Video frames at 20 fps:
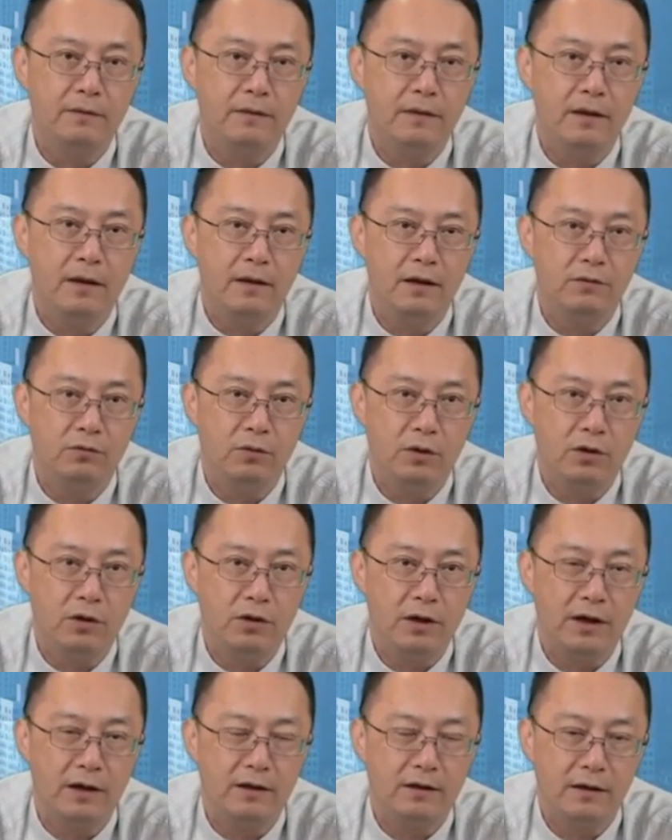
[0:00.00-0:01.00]
If we
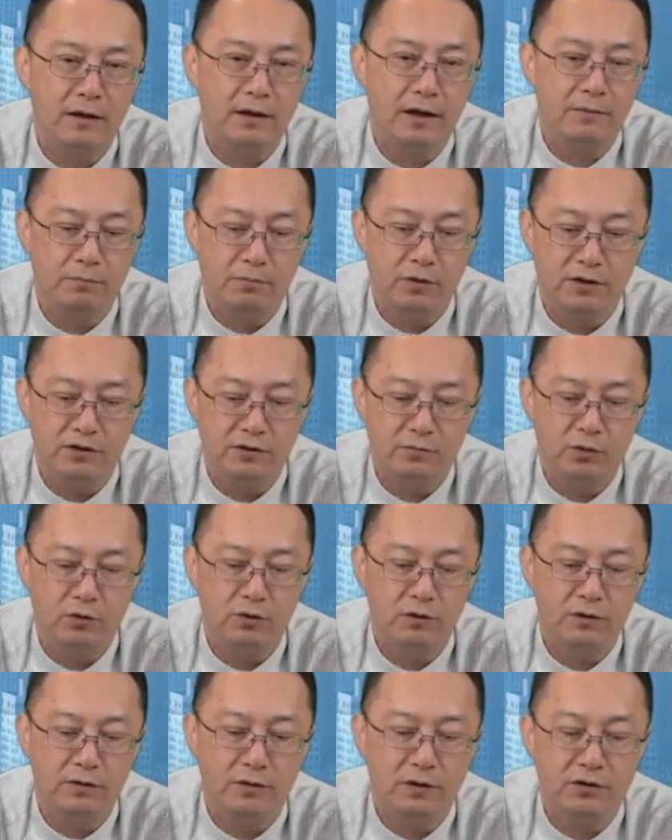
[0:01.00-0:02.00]
look at it, in
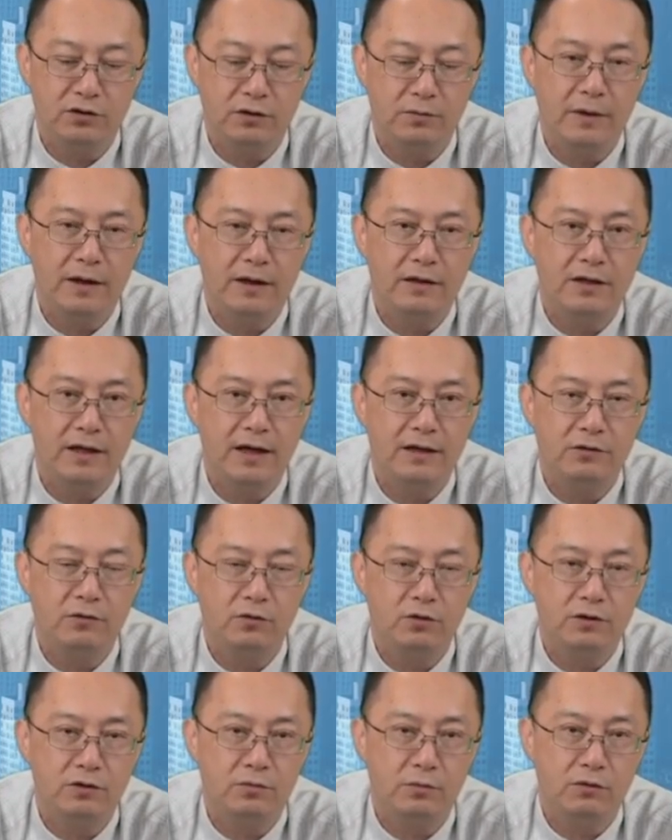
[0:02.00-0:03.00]
principle, there should be a chance
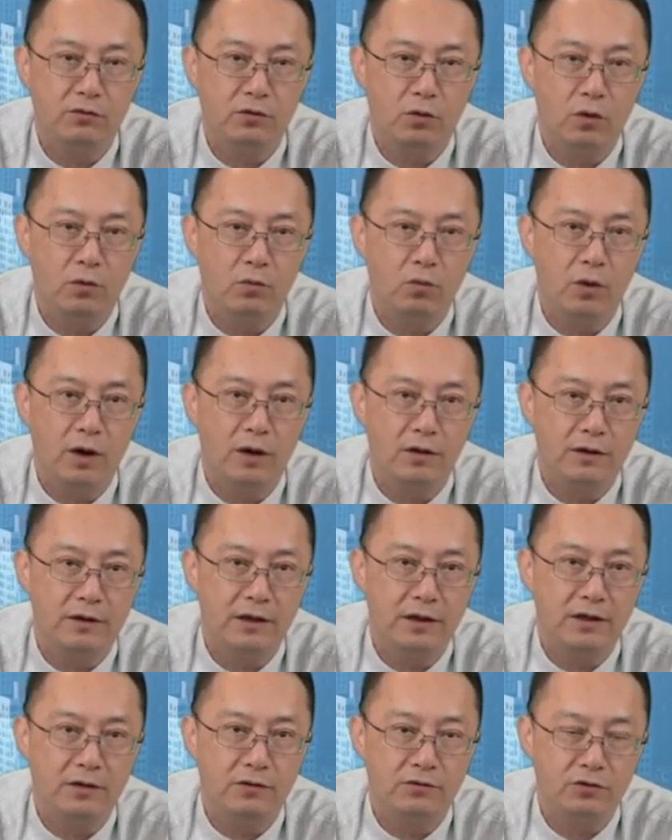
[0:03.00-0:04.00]
for it to perform well in the
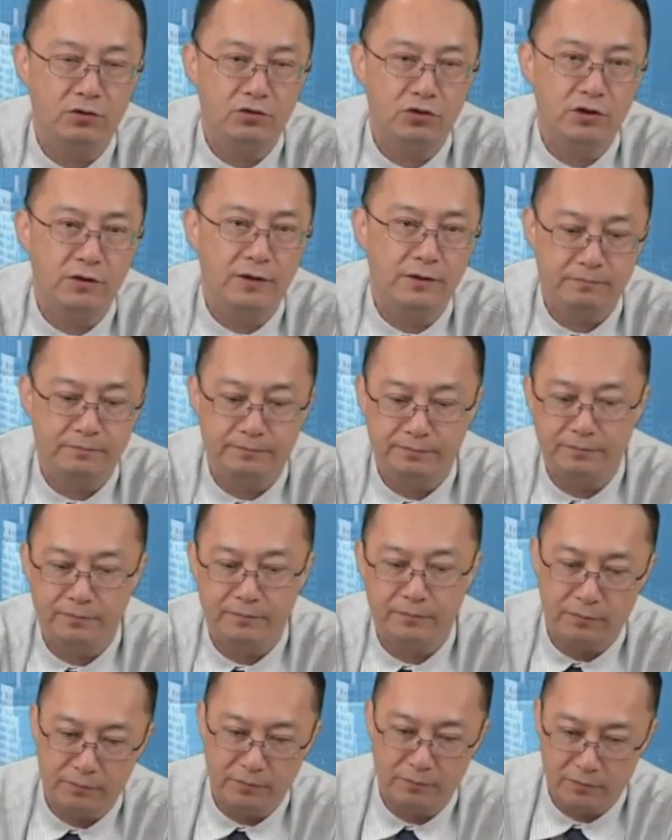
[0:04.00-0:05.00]
near future.
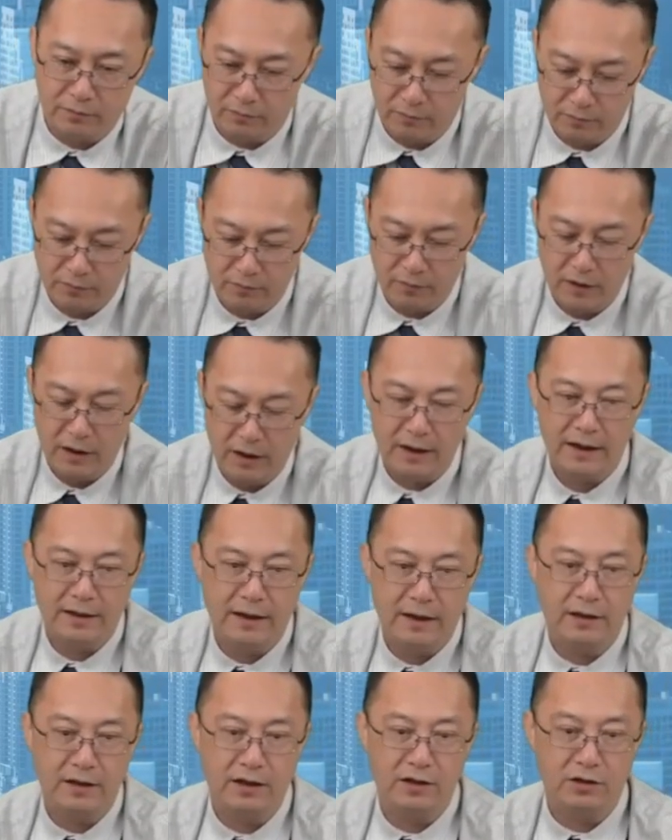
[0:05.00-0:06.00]
And
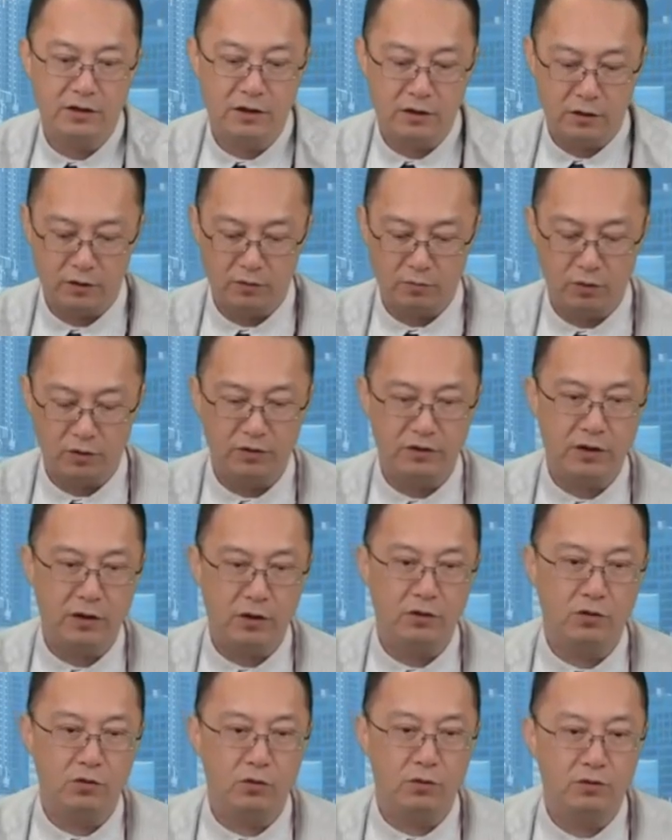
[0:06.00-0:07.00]
in addition, we'll
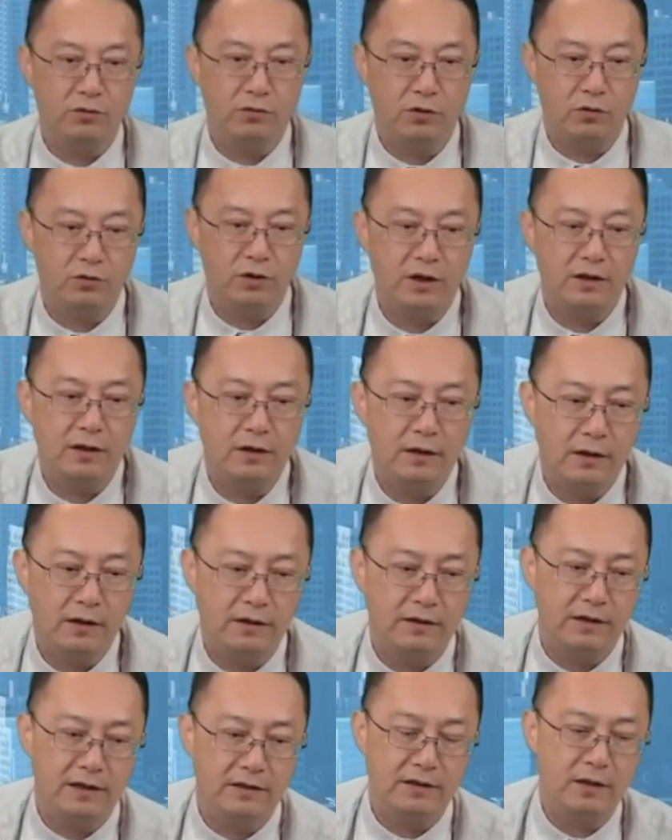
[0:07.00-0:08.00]
still do a review later,
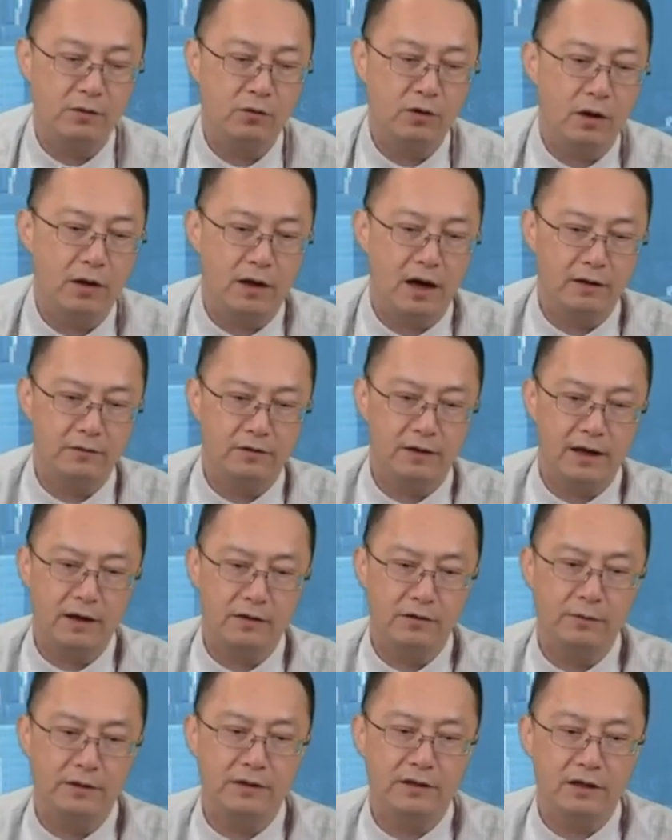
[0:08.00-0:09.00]
since there were a lot of
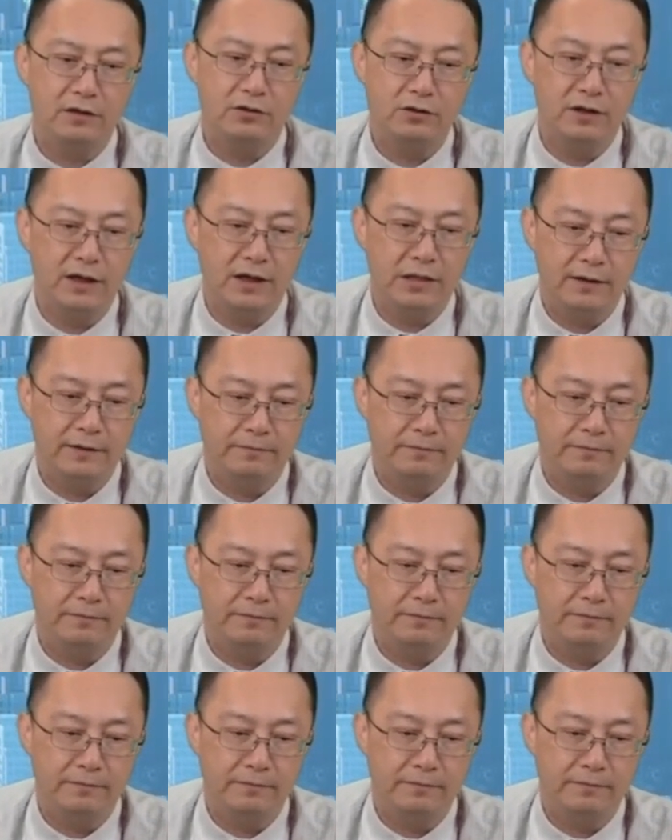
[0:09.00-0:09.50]
announcements yesterday.